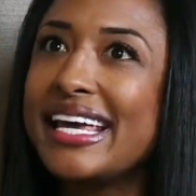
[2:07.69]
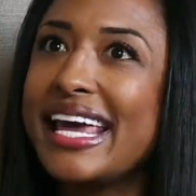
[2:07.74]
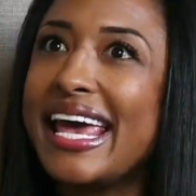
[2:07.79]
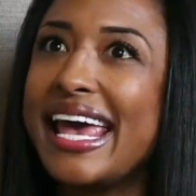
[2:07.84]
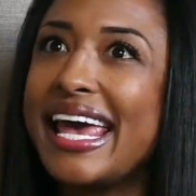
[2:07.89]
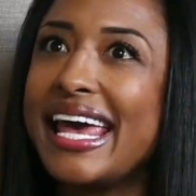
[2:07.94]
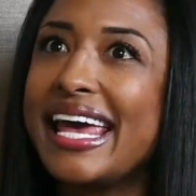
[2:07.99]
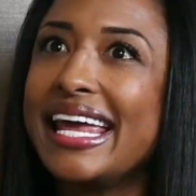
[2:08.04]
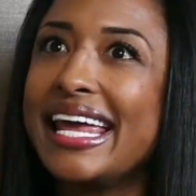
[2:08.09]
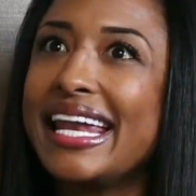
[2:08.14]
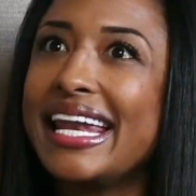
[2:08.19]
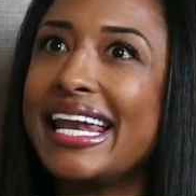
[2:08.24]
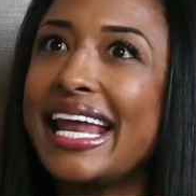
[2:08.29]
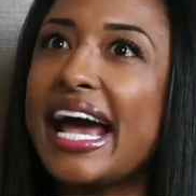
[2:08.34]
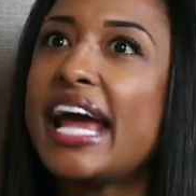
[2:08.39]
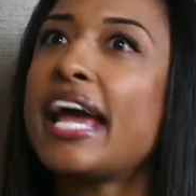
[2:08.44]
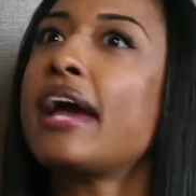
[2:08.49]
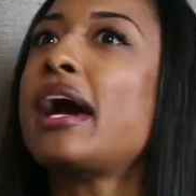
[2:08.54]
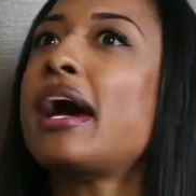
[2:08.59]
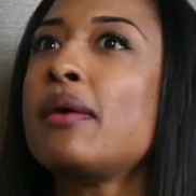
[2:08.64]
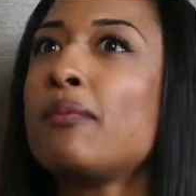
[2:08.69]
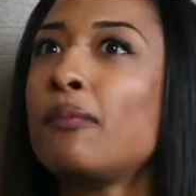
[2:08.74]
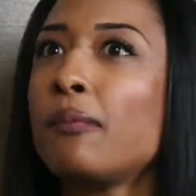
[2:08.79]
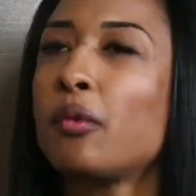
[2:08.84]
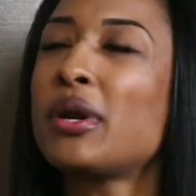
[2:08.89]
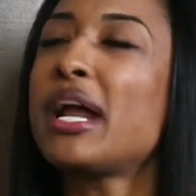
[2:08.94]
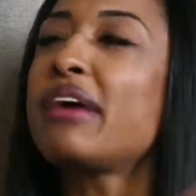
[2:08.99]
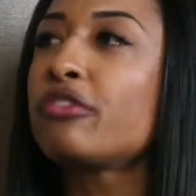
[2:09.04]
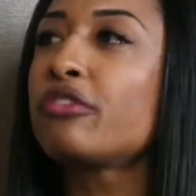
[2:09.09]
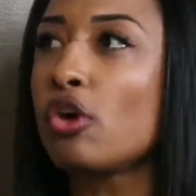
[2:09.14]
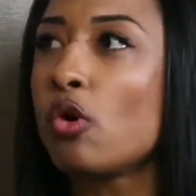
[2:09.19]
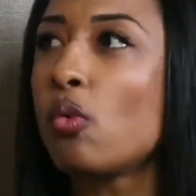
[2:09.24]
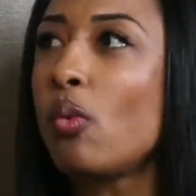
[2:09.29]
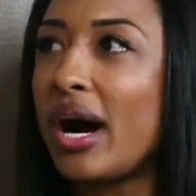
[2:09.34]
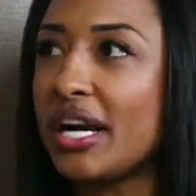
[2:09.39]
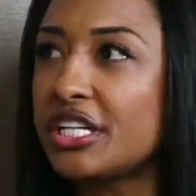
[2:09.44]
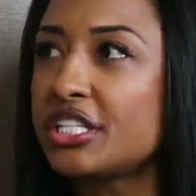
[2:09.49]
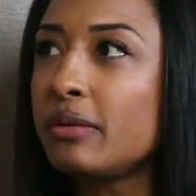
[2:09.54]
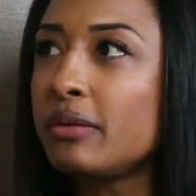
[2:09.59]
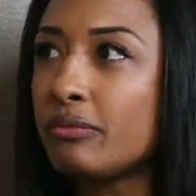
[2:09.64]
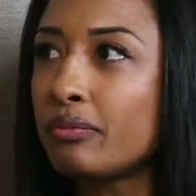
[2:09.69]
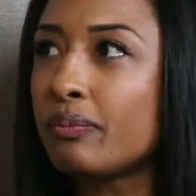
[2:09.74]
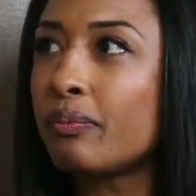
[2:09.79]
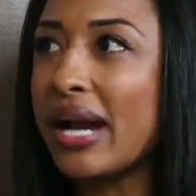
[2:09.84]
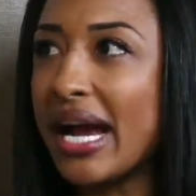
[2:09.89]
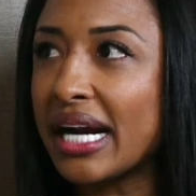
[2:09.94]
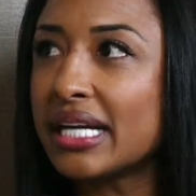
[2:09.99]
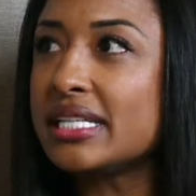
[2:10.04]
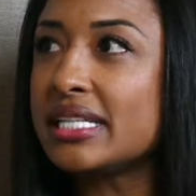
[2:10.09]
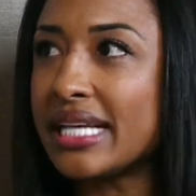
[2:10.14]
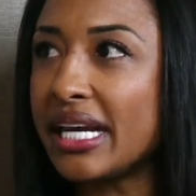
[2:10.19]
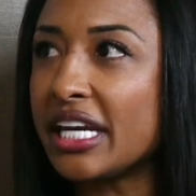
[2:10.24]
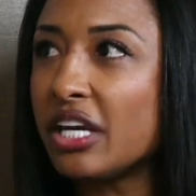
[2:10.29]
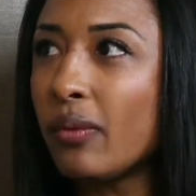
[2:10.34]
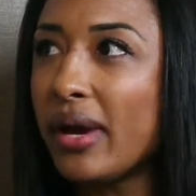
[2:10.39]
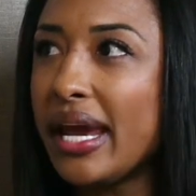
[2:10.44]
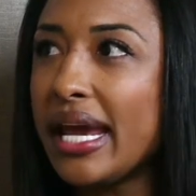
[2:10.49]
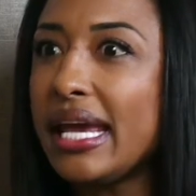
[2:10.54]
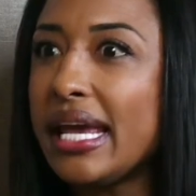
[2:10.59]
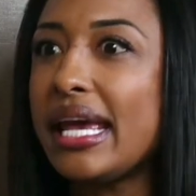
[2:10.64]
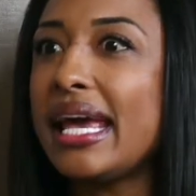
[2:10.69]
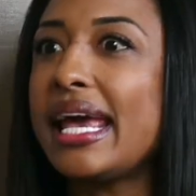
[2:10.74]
And I would have to go watch him practice anyway.